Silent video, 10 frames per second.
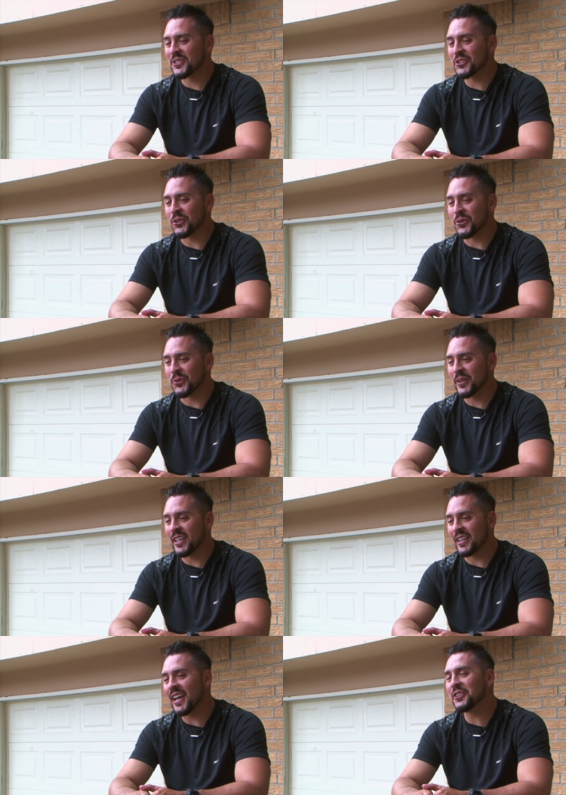so
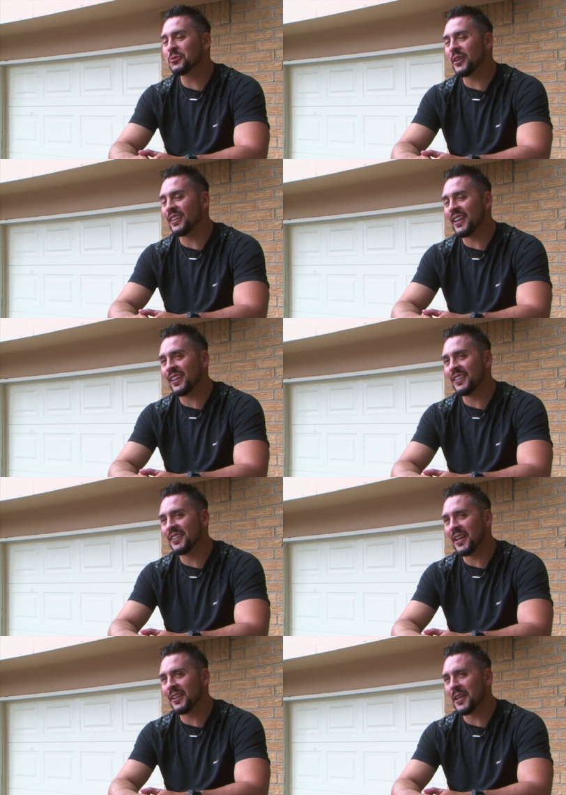in a nice way,
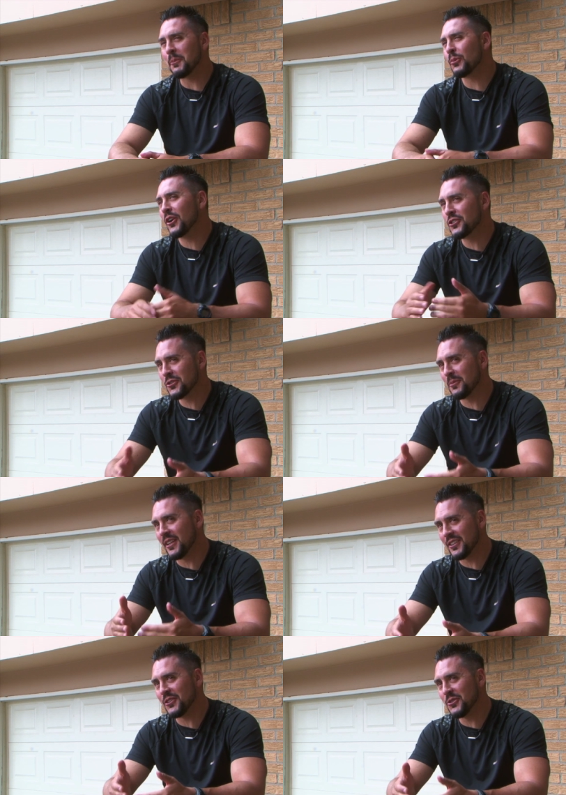they pressured
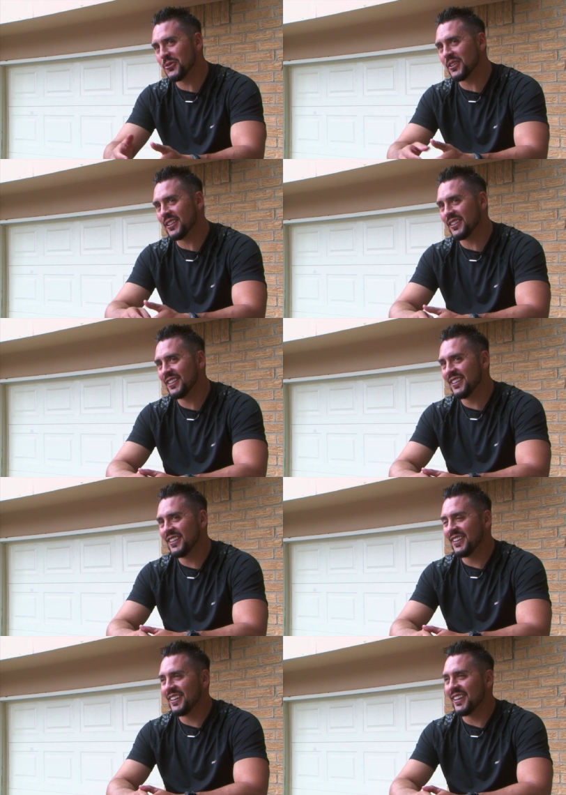me into doing it.
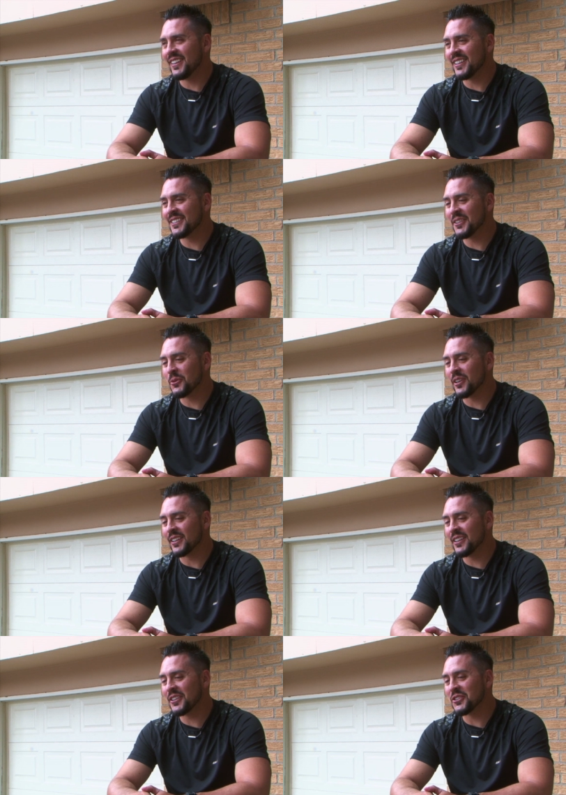And they said, we're
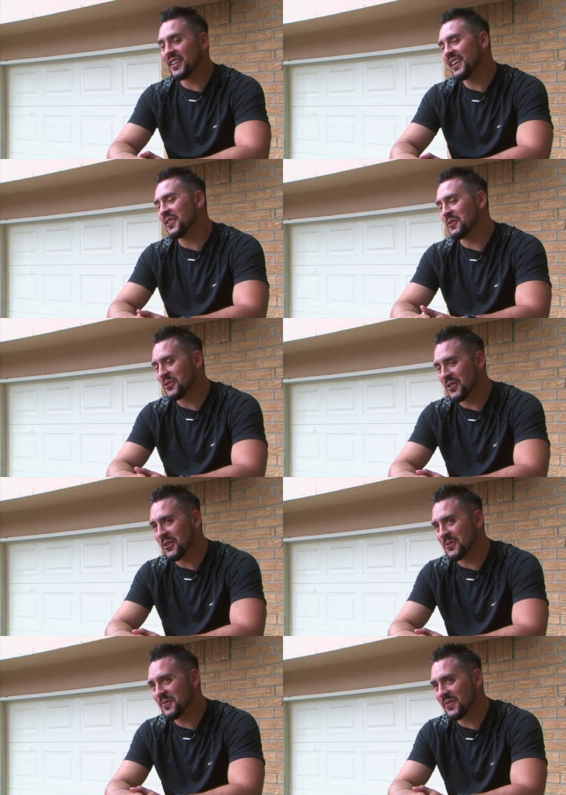gonna kick your tail if you
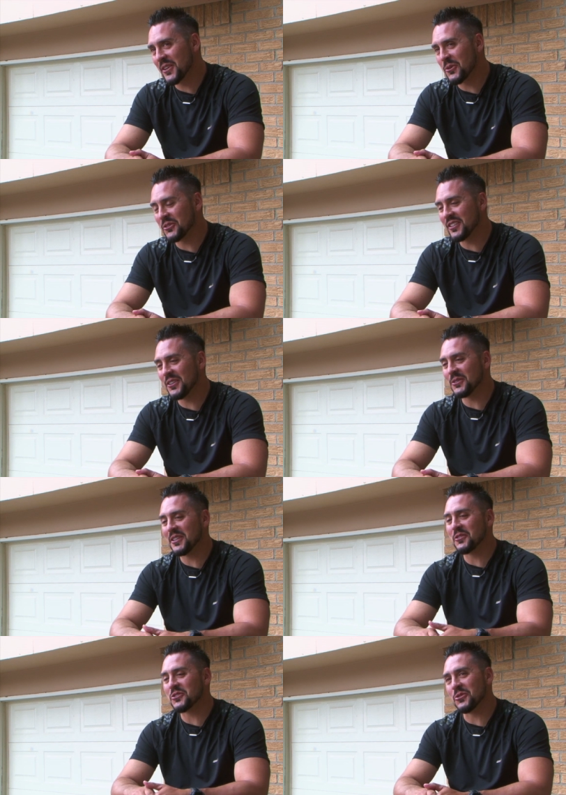don't. Of course, they use
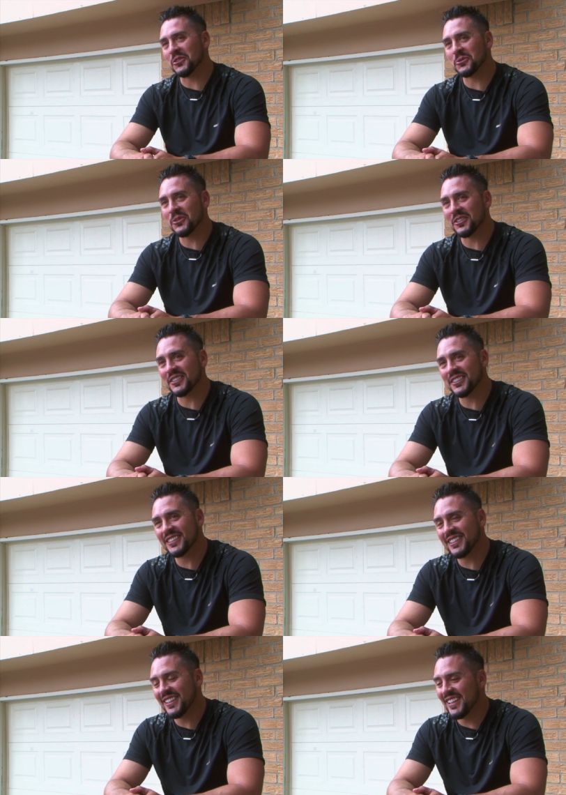different choice words.
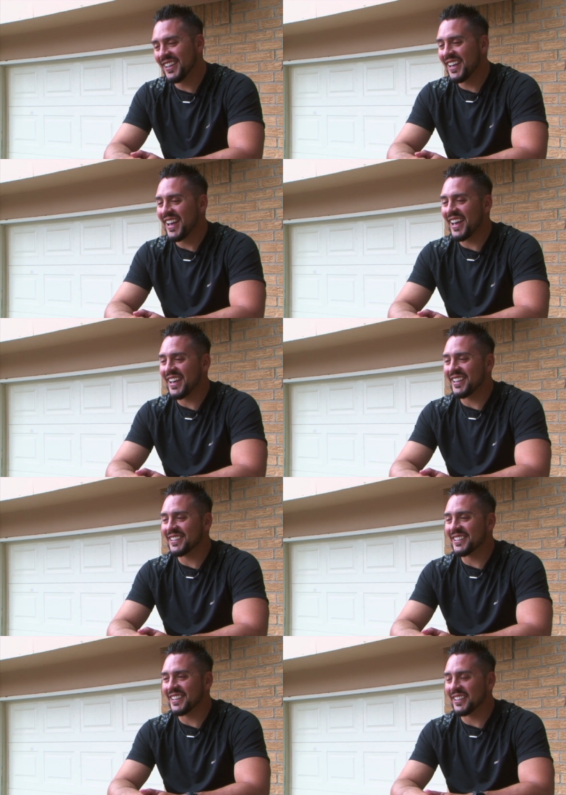
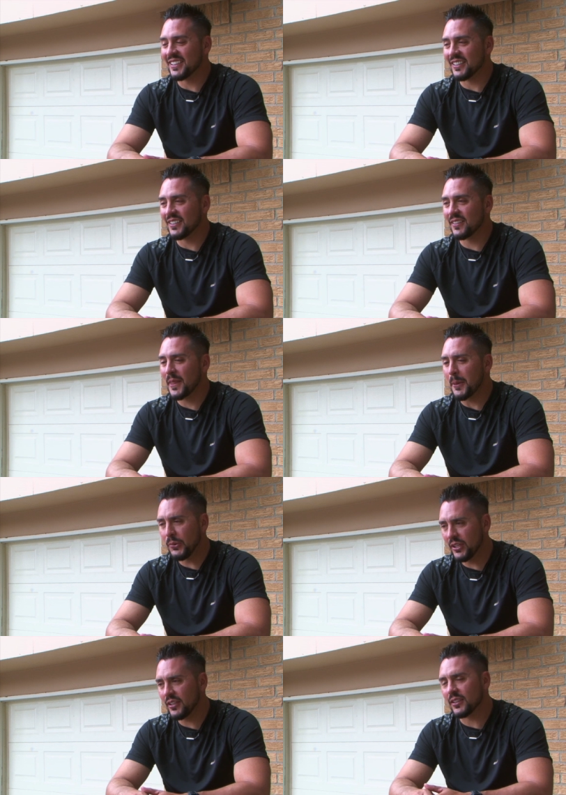And I
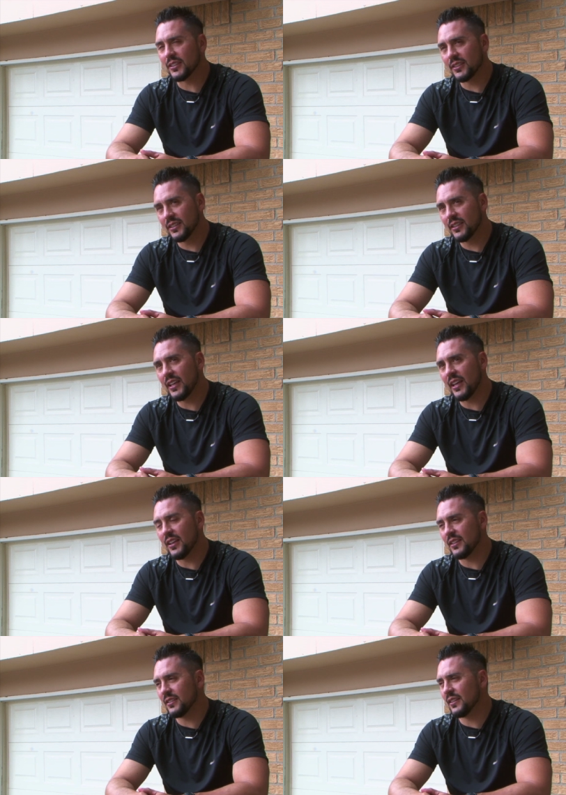put in.
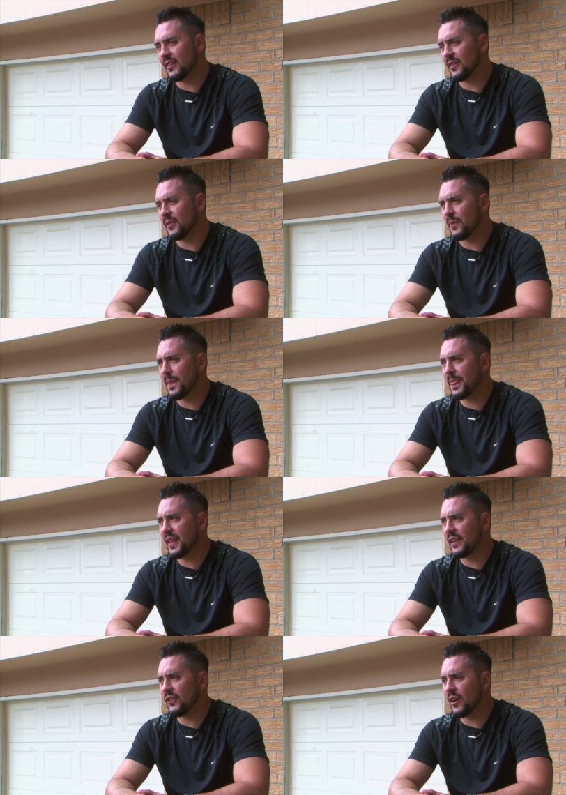And
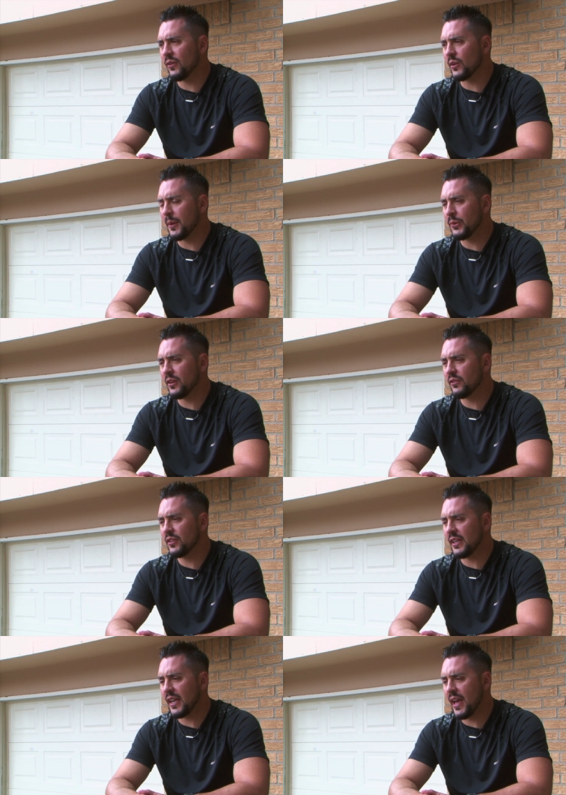you know, when I put in for
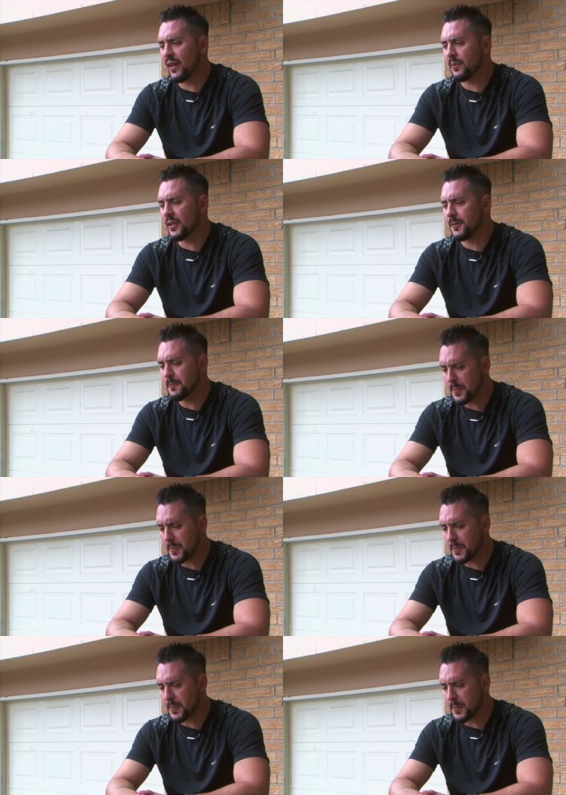the academy,